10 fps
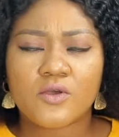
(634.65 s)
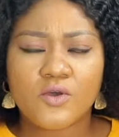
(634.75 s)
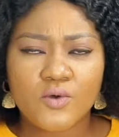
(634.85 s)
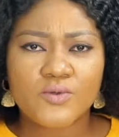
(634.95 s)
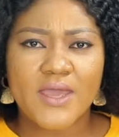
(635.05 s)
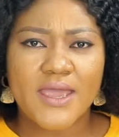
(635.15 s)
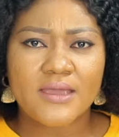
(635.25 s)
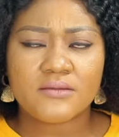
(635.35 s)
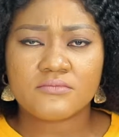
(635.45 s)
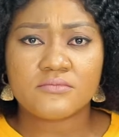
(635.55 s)
Go
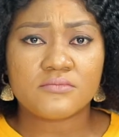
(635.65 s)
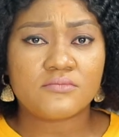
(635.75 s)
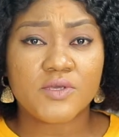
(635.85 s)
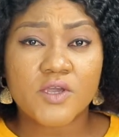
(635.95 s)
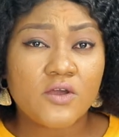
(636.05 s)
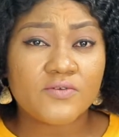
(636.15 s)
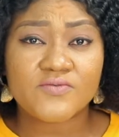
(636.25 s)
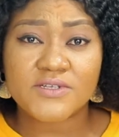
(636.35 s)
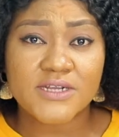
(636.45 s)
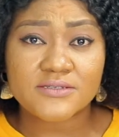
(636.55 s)
there, be
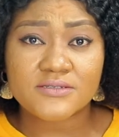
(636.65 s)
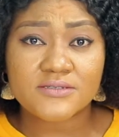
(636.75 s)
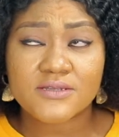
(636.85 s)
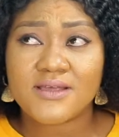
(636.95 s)
confident.